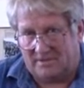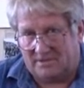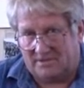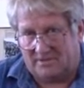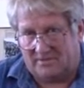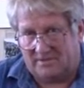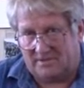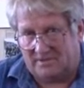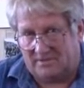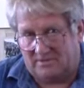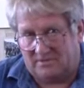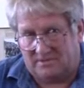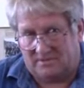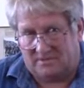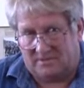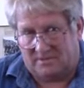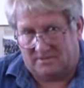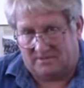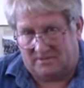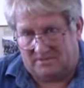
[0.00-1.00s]
So there's no,
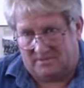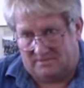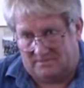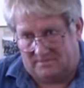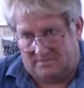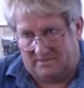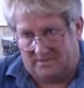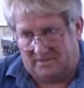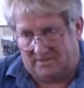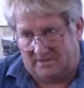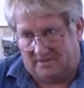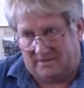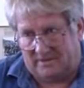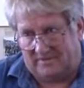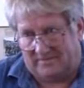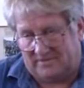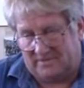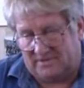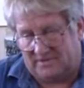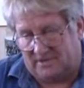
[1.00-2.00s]
you don't
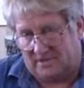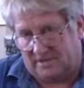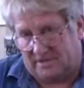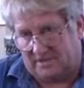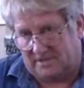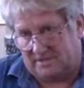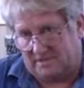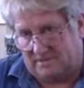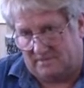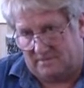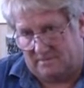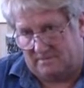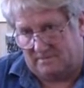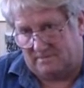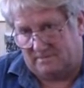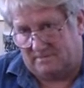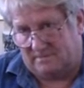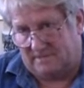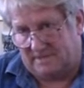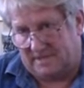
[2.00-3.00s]
have to tug it
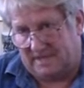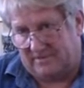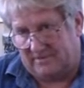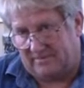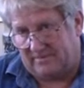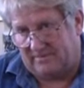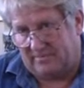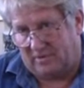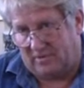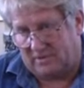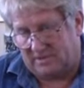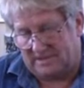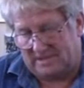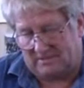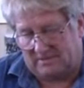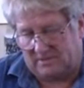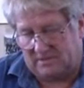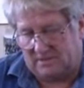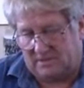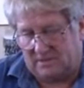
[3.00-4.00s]
to get the parts out.